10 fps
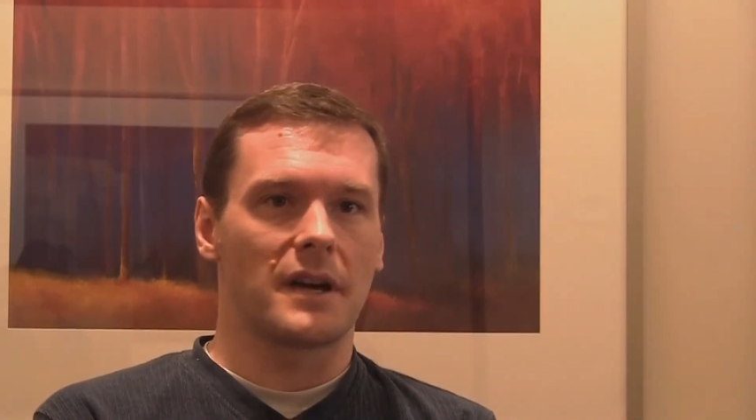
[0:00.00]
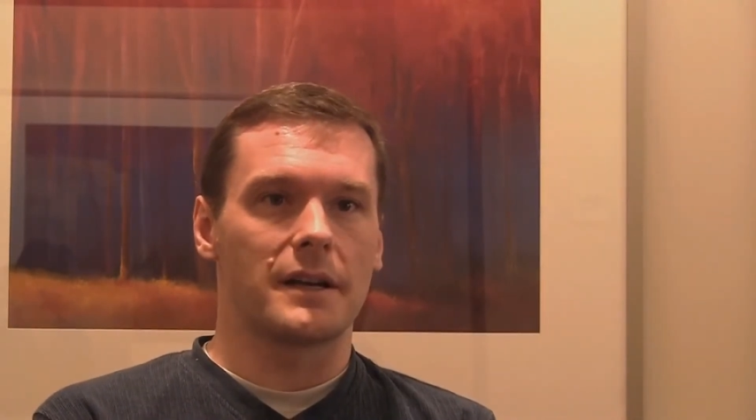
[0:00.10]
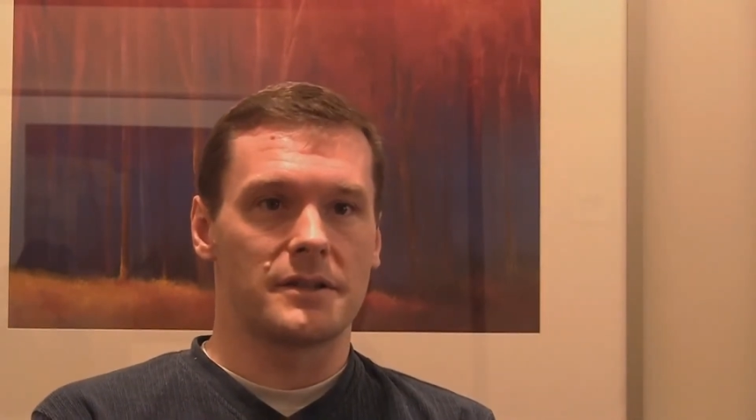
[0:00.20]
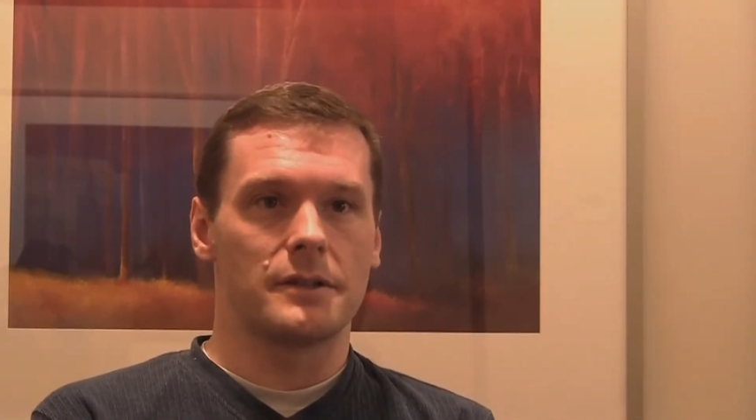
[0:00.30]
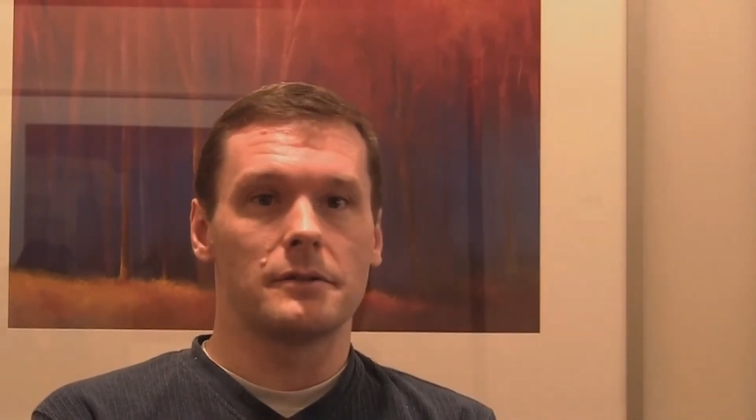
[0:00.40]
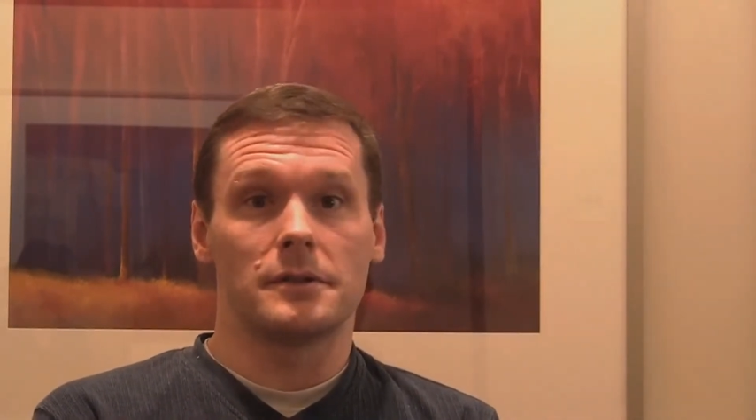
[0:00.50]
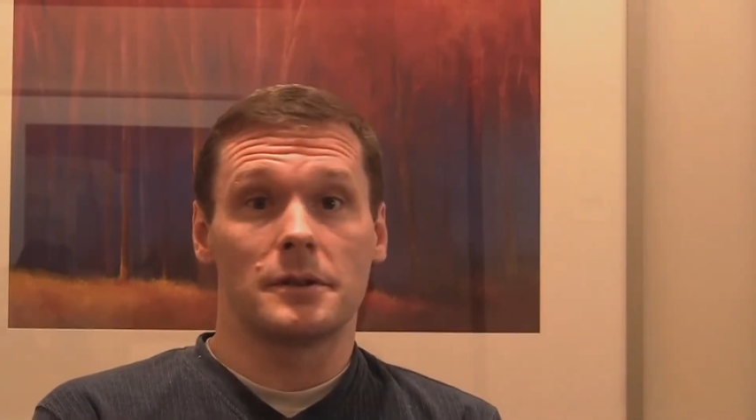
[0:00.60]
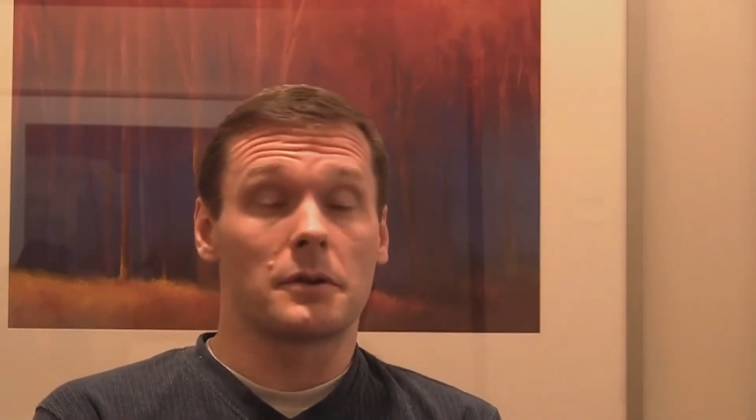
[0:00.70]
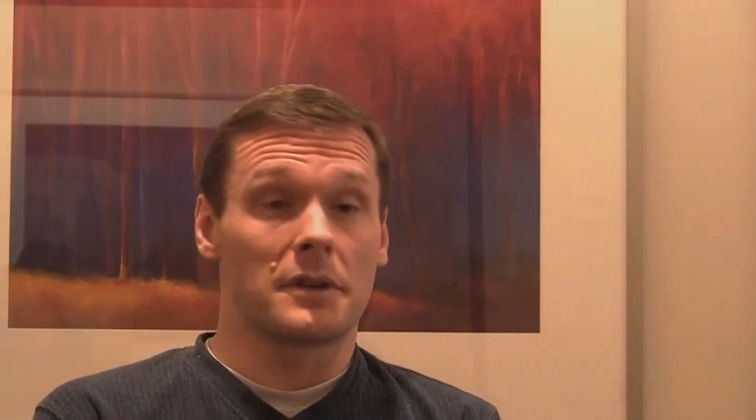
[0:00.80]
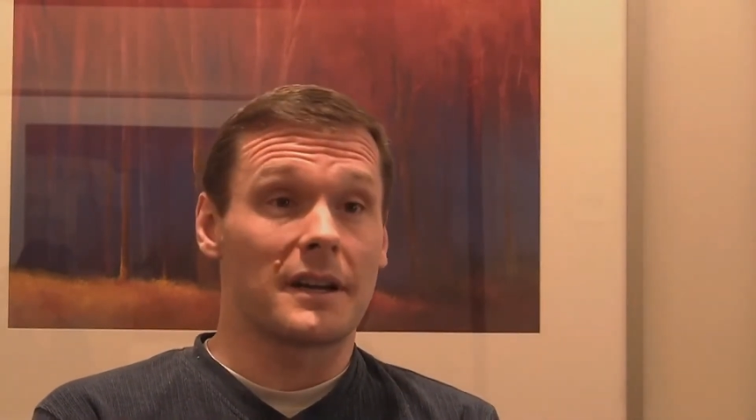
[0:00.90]
got to do
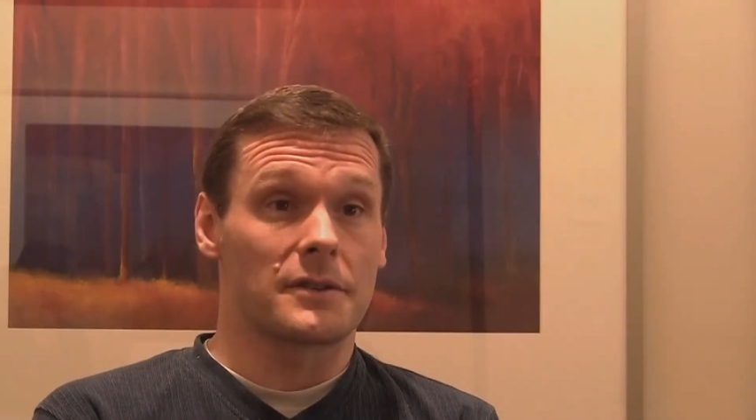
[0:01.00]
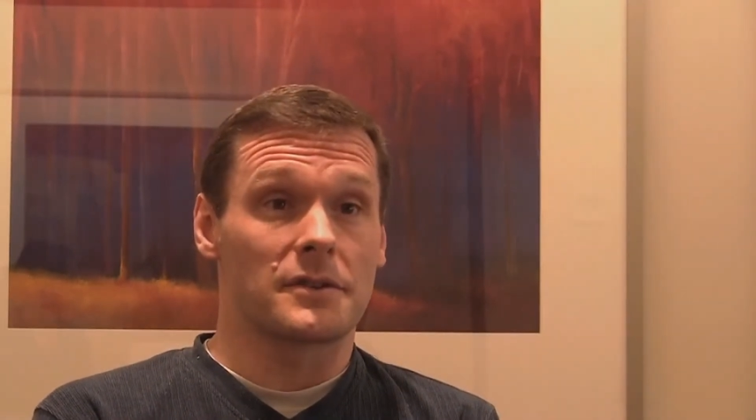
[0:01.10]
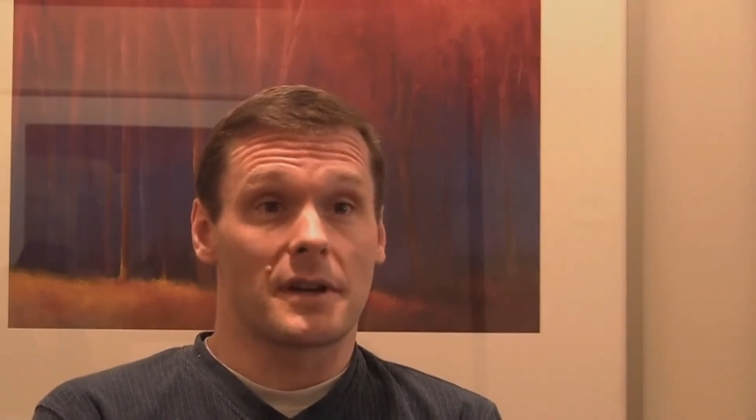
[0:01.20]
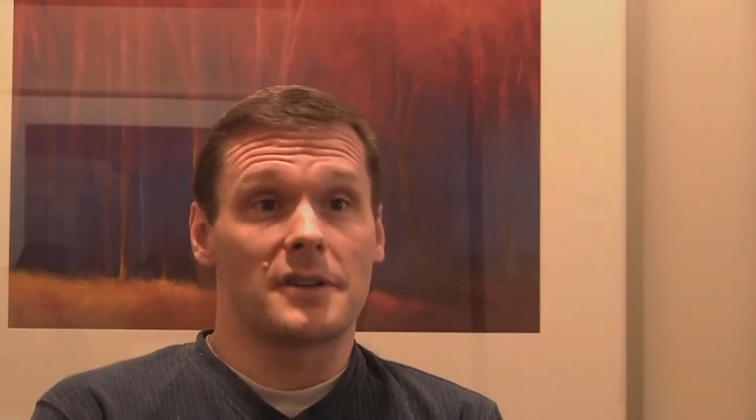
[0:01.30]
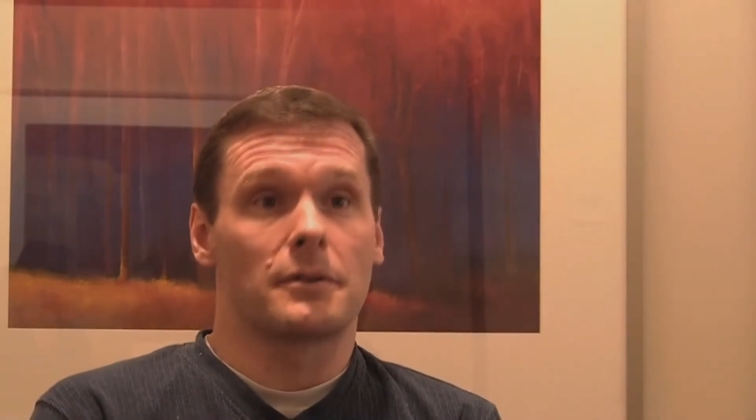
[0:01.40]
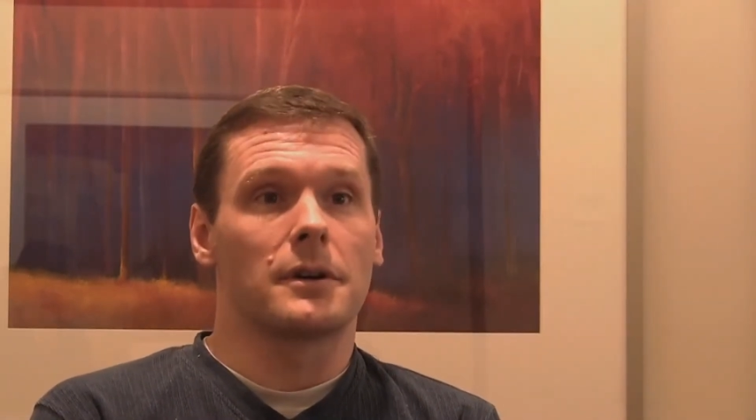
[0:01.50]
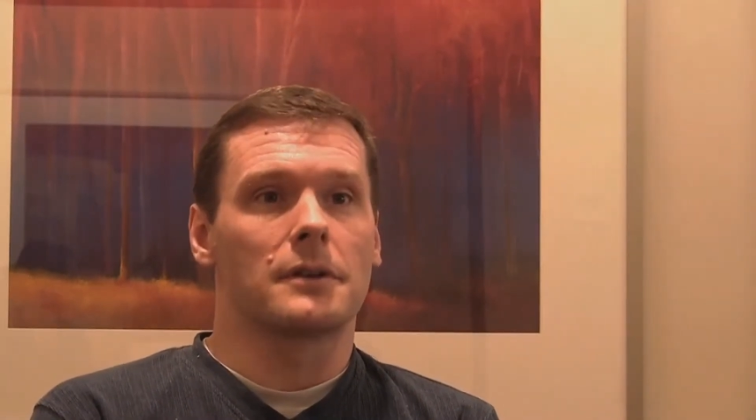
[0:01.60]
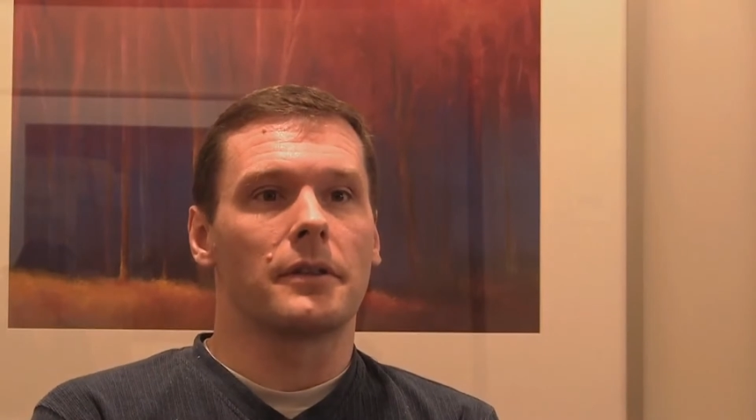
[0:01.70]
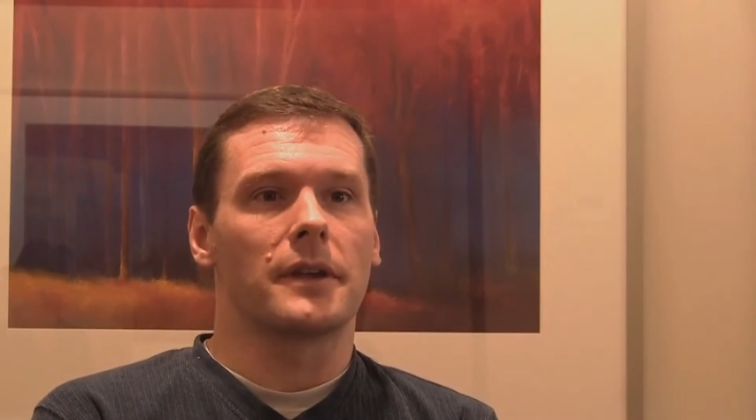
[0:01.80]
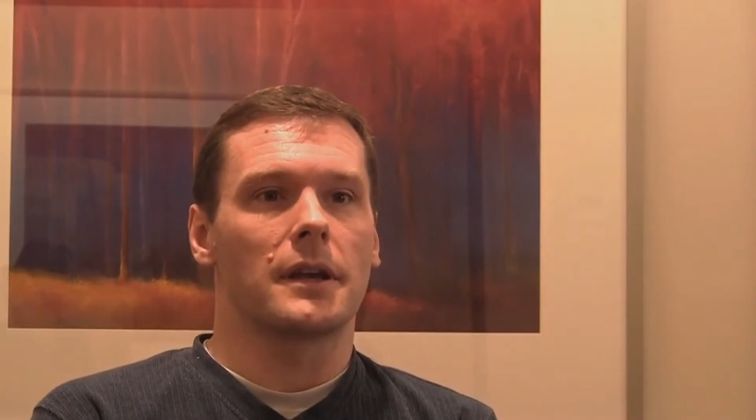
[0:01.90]
in order to exercise
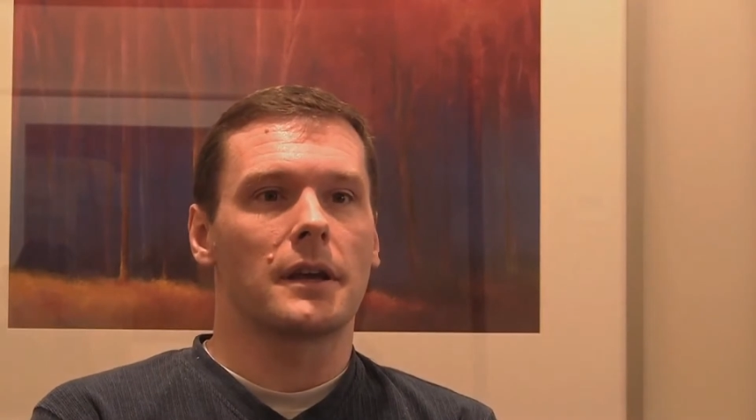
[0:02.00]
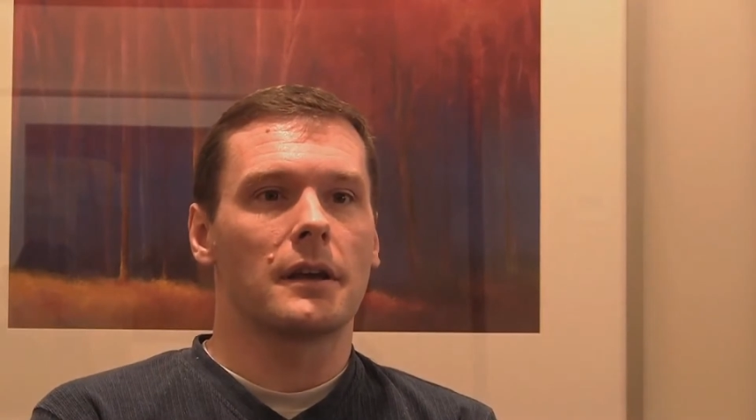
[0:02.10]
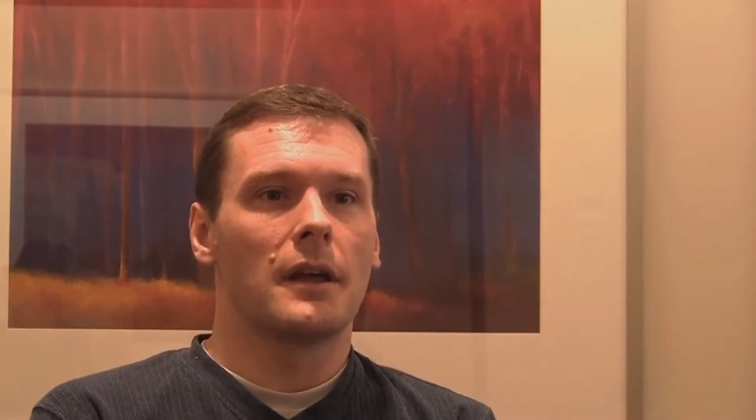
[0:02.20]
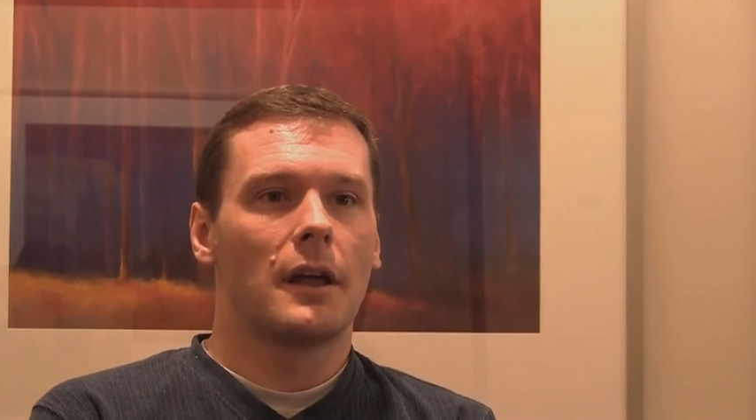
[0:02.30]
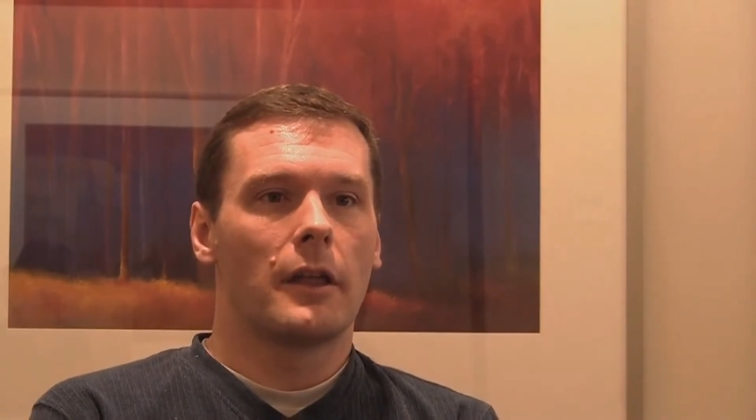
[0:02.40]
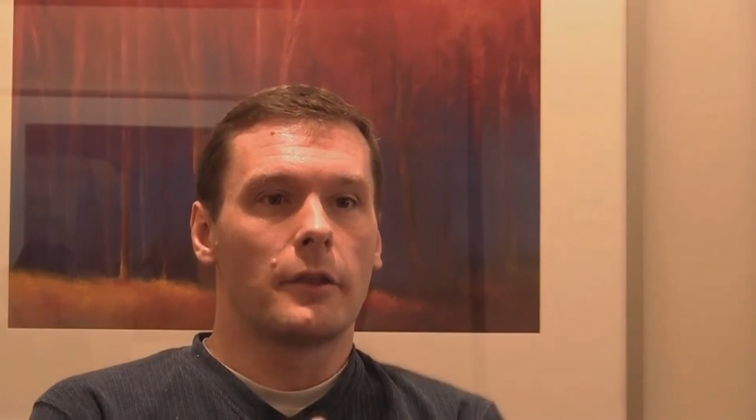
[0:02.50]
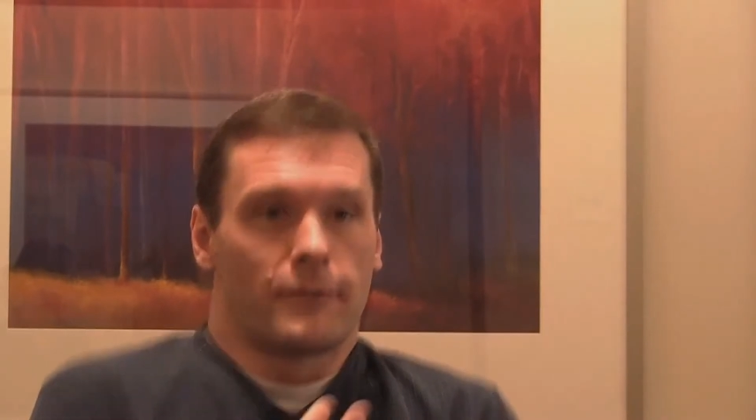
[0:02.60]
critical thinking.